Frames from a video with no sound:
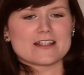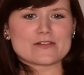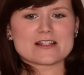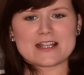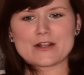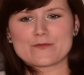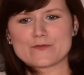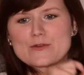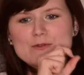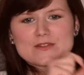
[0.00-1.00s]
you know, instead of
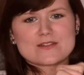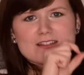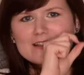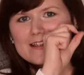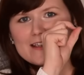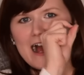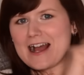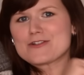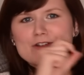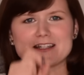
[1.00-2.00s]
fuse
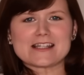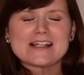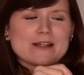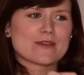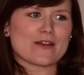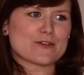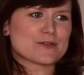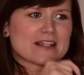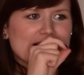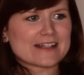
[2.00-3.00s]
hydrogen into helium, they're
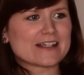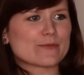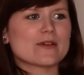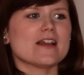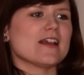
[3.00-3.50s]
fusing helium